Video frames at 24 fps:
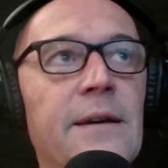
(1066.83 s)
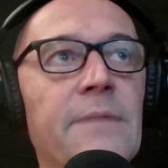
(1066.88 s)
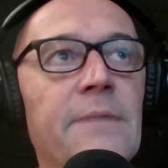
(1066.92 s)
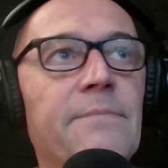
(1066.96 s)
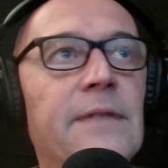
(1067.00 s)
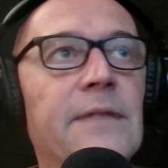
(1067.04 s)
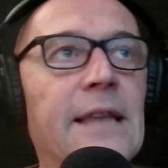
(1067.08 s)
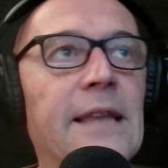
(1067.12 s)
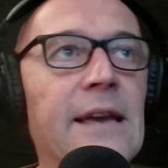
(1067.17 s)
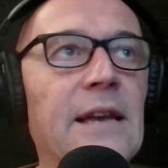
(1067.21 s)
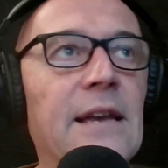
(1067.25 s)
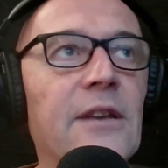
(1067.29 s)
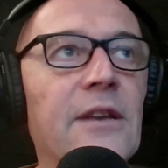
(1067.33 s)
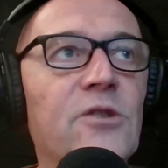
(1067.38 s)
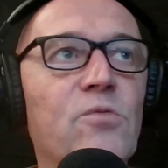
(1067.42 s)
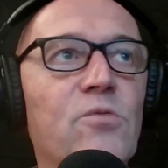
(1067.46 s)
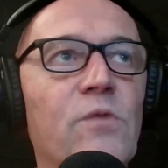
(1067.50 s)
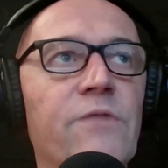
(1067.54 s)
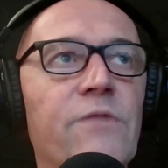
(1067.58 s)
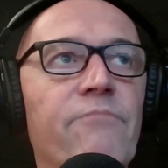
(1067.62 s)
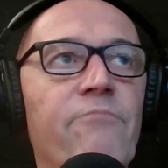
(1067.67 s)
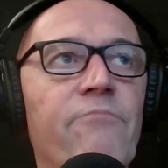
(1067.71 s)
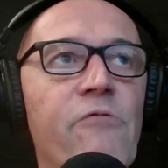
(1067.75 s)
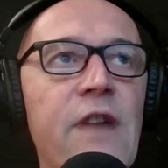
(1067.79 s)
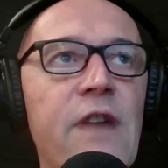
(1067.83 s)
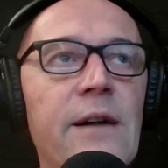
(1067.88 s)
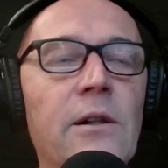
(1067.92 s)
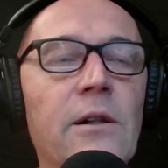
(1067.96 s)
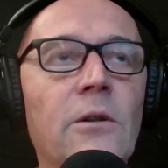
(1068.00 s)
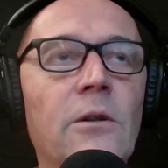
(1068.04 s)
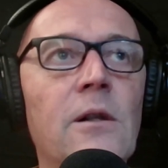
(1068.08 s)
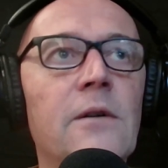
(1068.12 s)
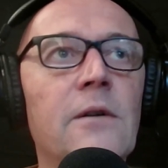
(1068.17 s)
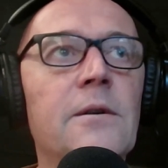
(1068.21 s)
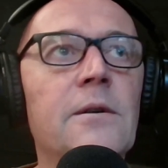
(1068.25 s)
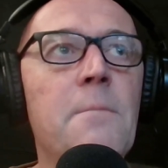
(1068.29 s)
dealers with
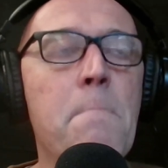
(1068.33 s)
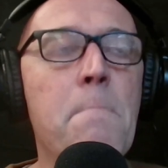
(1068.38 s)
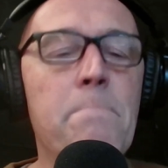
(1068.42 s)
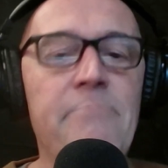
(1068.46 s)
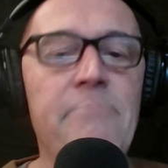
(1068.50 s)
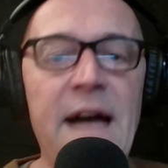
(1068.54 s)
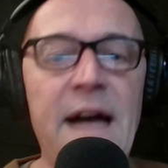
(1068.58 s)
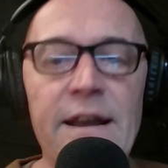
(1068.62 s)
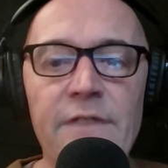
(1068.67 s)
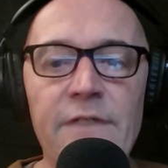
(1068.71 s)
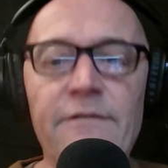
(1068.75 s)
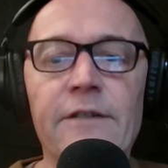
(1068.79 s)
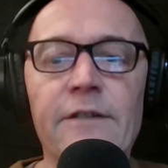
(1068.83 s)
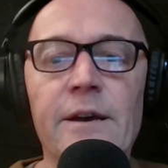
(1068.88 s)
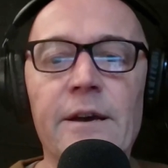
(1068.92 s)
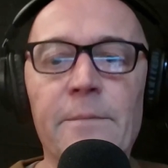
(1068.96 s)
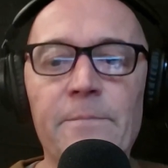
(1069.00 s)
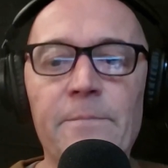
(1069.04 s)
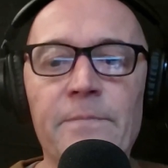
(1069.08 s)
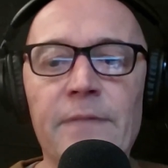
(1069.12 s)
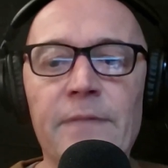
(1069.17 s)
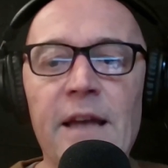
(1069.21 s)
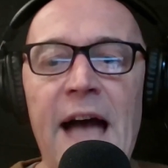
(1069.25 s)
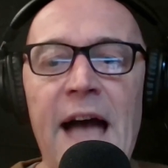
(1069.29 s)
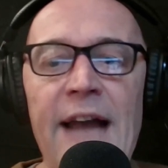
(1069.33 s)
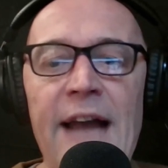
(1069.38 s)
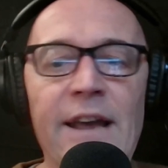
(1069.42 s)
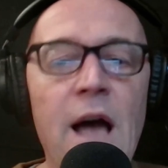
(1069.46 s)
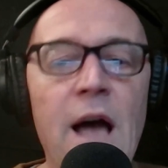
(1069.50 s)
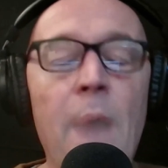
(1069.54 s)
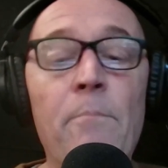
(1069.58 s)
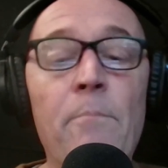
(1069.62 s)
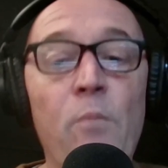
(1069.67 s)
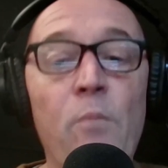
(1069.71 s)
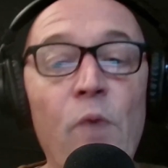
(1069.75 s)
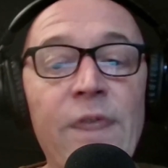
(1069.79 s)
real benefit and
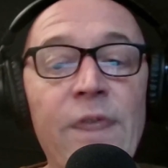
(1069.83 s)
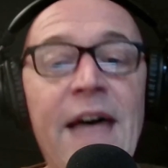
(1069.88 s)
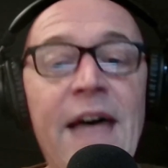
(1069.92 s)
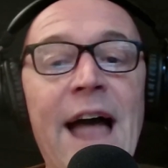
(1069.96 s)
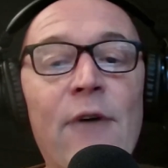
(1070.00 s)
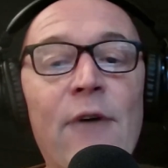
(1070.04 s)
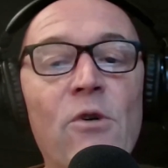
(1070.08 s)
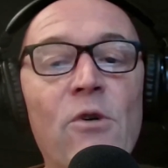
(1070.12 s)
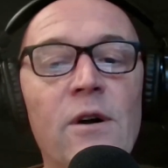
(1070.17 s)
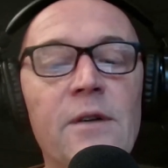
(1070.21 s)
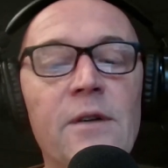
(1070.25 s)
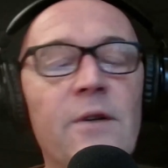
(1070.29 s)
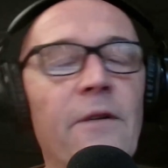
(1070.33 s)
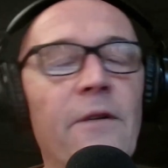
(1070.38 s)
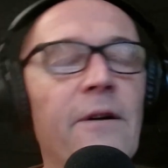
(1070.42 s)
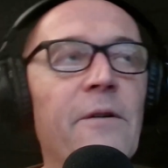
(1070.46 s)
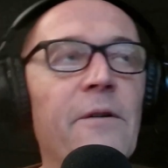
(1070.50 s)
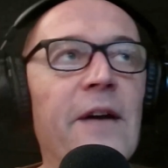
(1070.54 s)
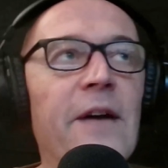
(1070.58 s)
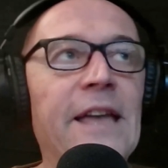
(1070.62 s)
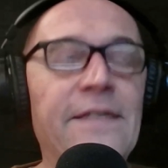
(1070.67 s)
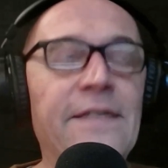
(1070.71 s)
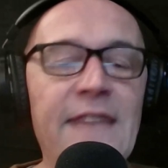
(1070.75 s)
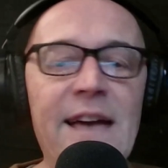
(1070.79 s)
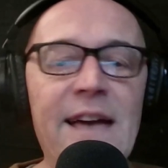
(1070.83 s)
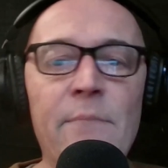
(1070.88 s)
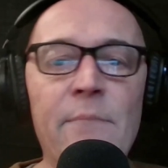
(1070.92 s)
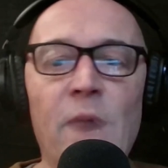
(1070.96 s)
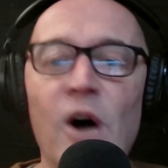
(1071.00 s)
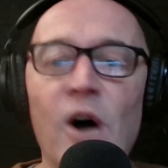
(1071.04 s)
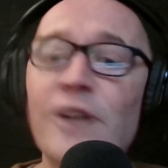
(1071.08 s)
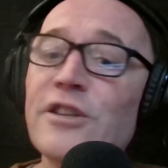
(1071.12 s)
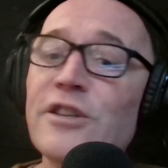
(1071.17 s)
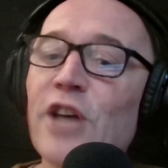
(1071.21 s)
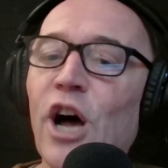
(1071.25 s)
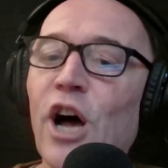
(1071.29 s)
without, in their
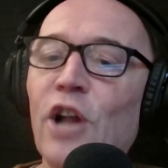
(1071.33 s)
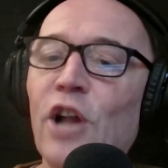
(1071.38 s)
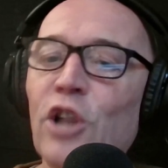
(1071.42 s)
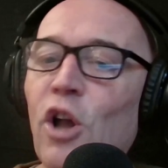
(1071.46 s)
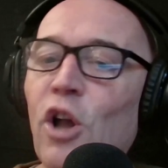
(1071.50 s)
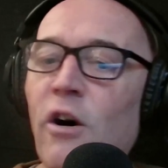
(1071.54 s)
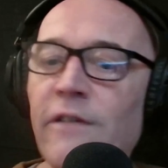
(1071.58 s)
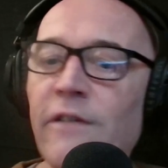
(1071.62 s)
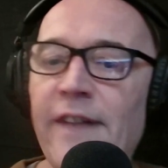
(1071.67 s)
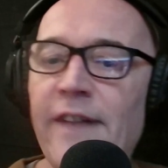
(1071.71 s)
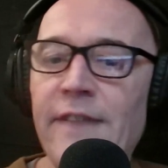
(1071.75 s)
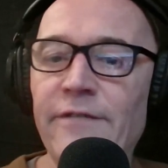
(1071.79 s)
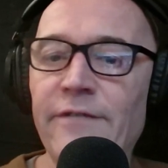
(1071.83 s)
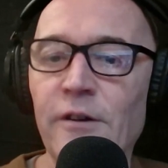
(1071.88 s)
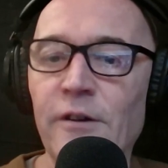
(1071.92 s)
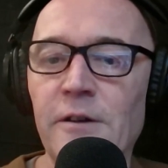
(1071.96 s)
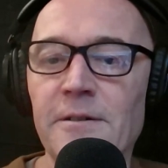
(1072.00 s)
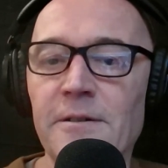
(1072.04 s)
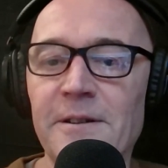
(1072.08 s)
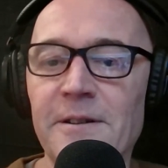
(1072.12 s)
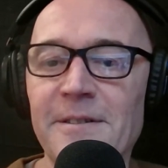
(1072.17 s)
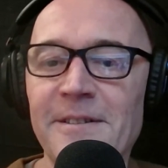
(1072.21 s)
minds, a lot of effort.